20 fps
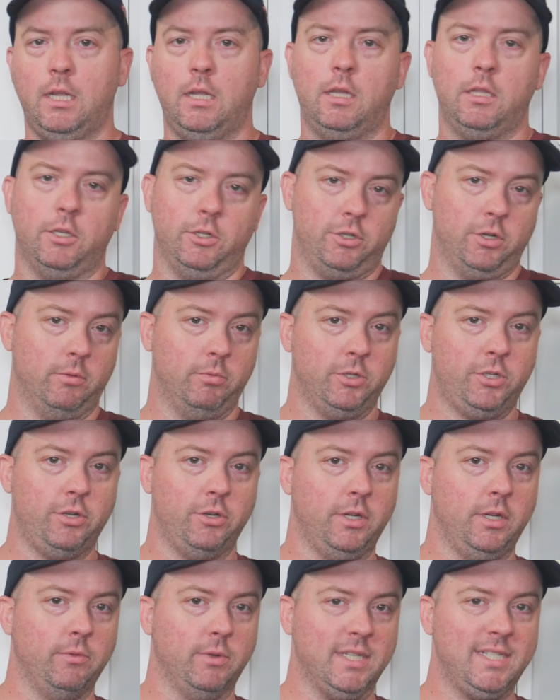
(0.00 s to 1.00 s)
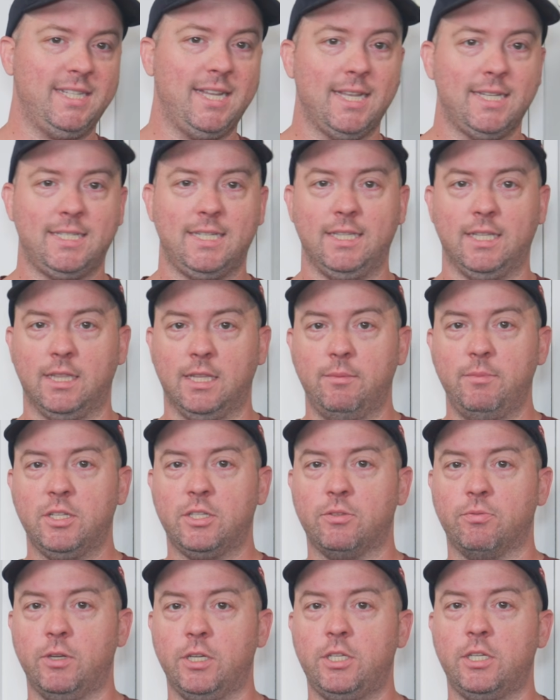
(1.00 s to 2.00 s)
The troubleshooting was testing the limit
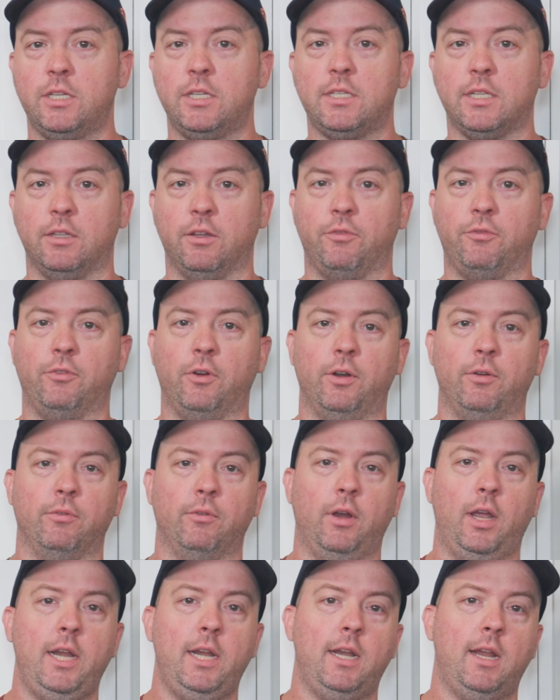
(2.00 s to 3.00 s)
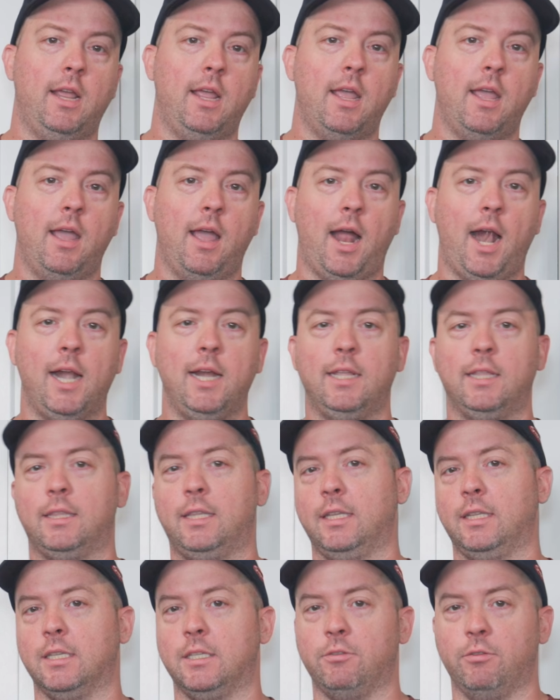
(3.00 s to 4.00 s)
switches in the front right. I didn't
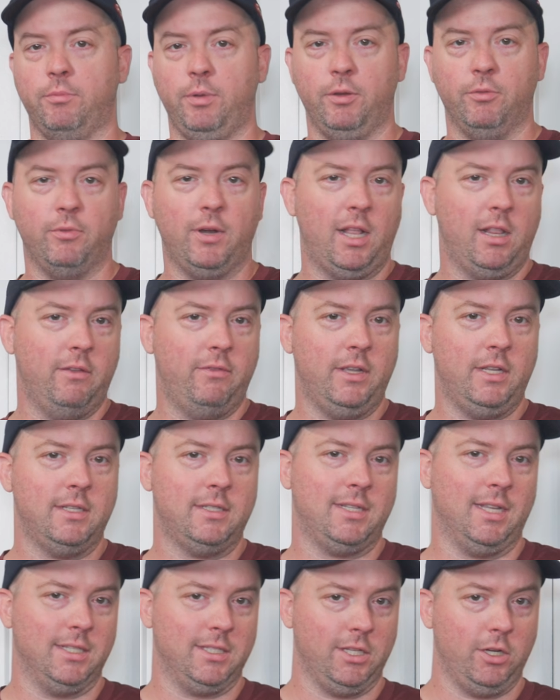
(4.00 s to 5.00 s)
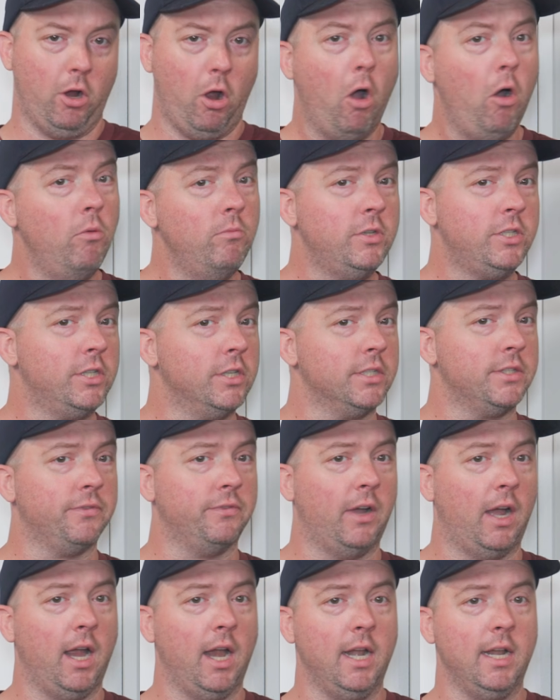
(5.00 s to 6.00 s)
think this would be relevant since it homes just
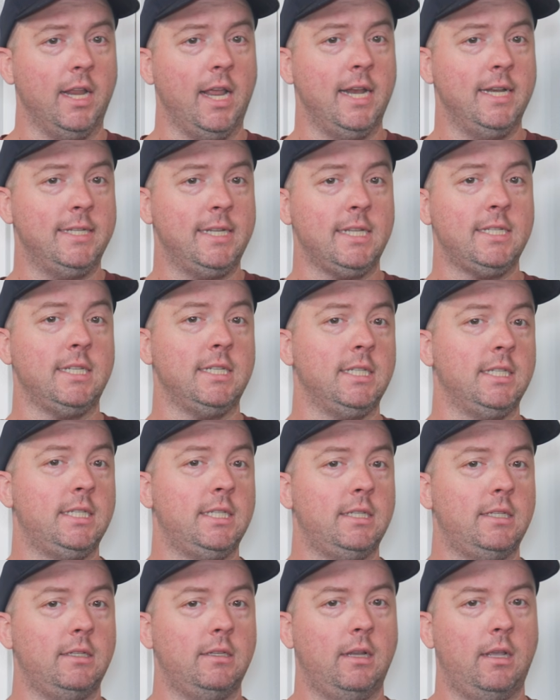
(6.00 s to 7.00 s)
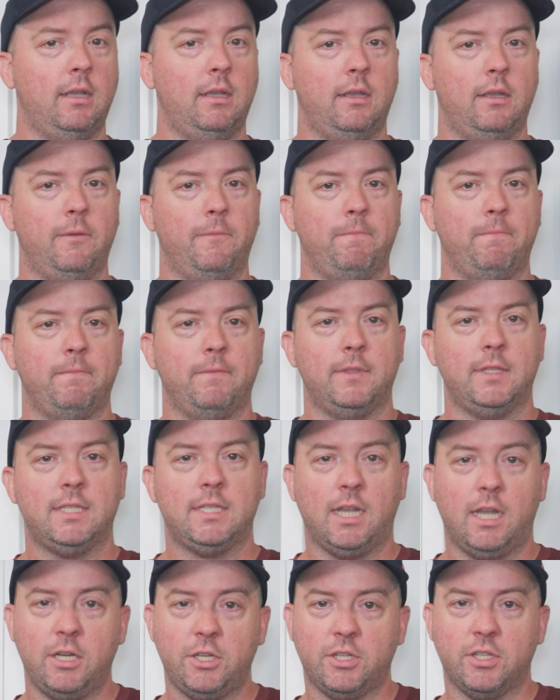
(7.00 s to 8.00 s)
fine and doesn't
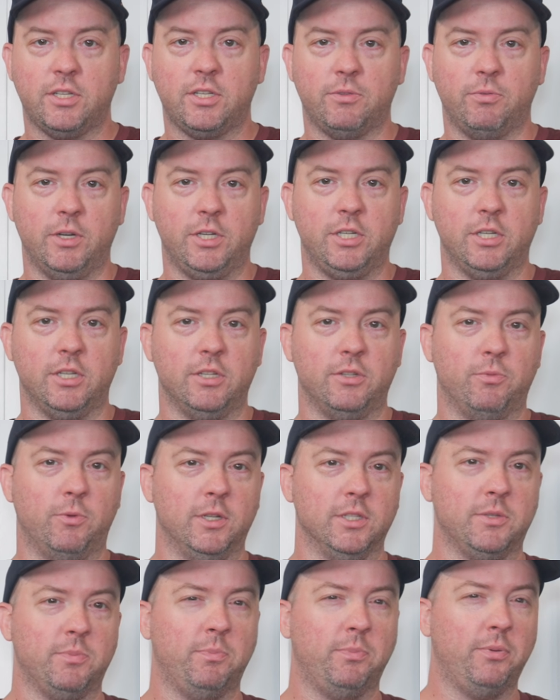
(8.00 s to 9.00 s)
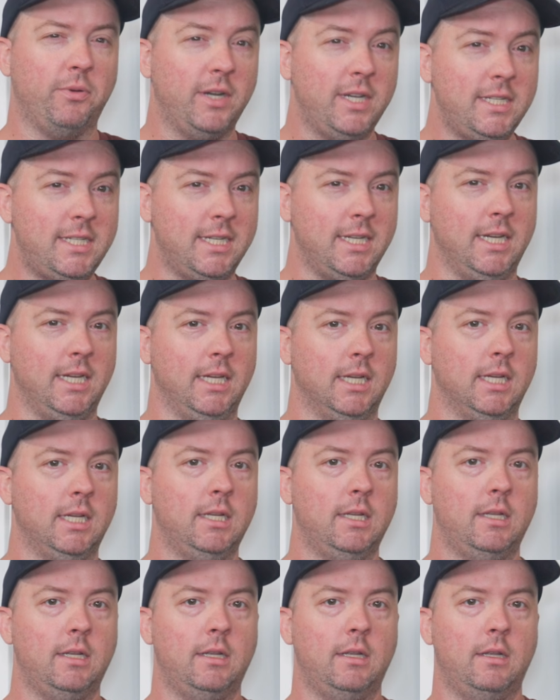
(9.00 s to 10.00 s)
touch the switches once printing
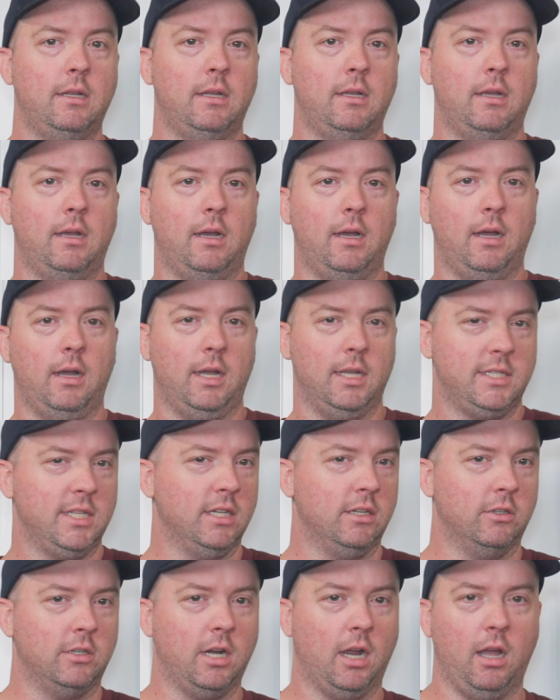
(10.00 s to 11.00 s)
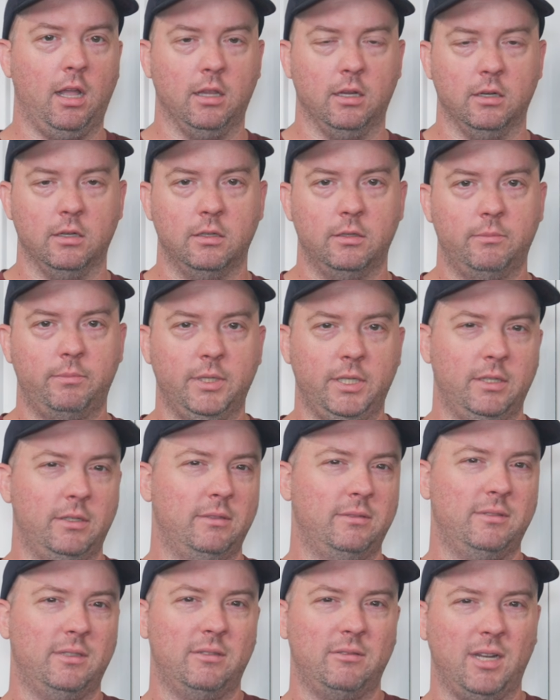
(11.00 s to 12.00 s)
a single color, but
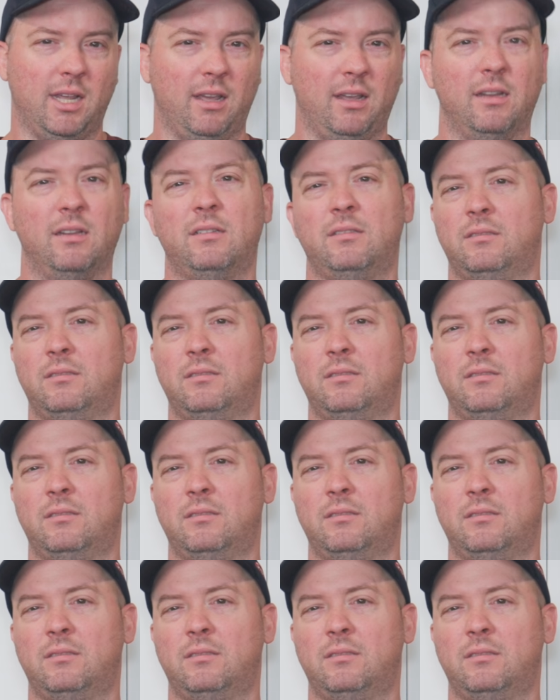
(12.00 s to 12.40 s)
okay.